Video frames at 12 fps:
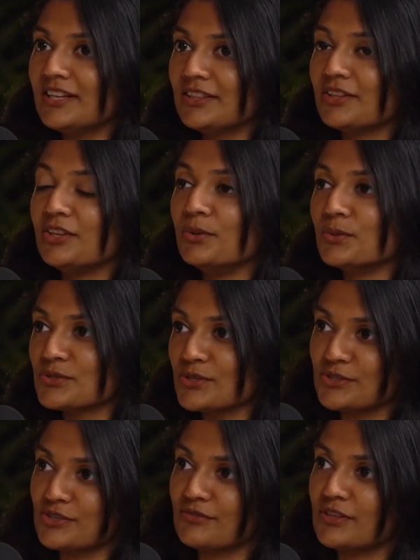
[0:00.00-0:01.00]
the
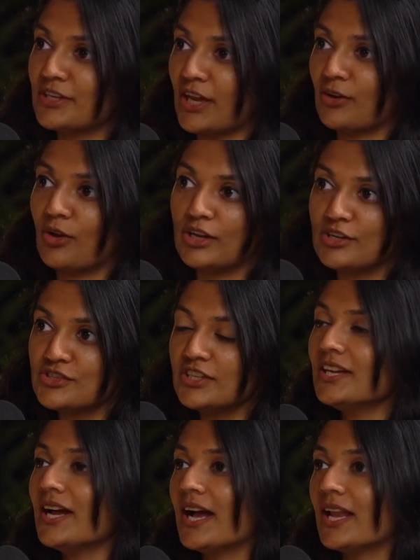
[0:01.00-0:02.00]
users of the
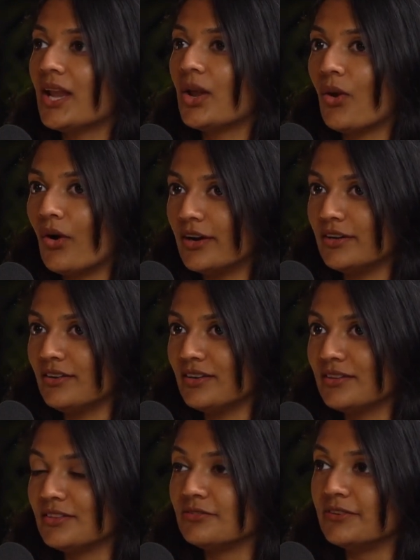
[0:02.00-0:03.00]
technology and not
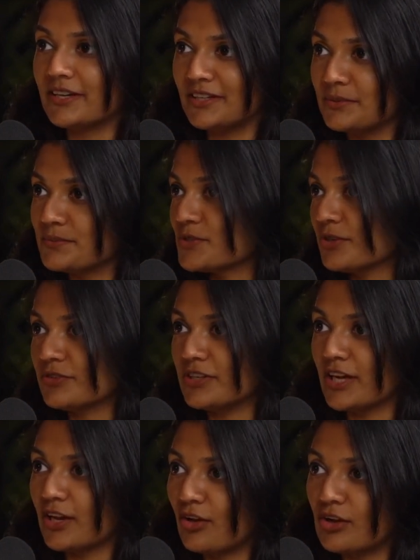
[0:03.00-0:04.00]
the victims of the
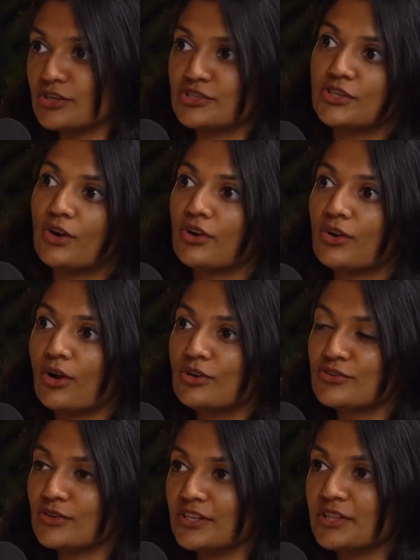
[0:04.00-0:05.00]
technology, or
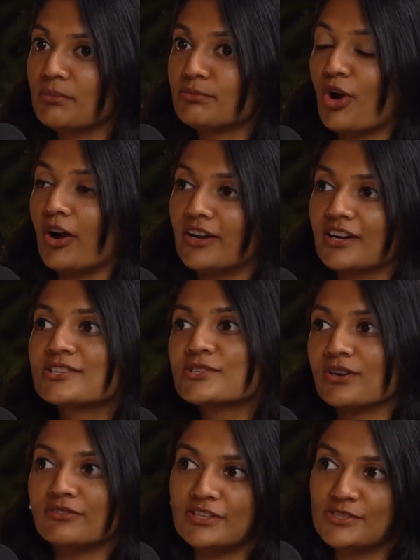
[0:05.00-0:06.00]
not really the products
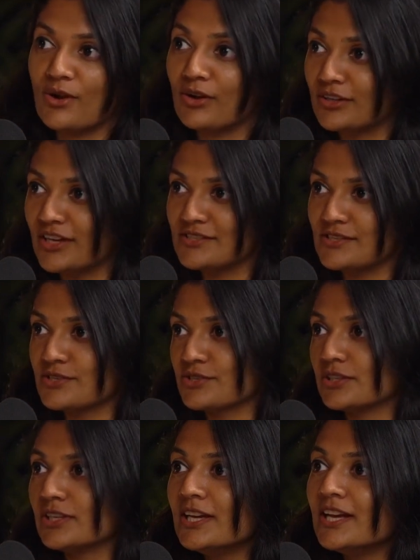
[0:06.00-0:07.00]
of these
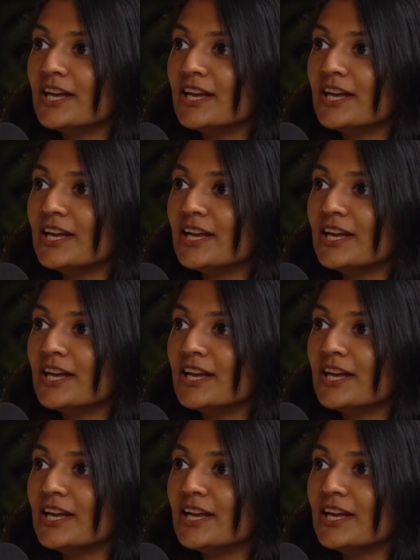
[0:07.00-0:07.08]
organizations.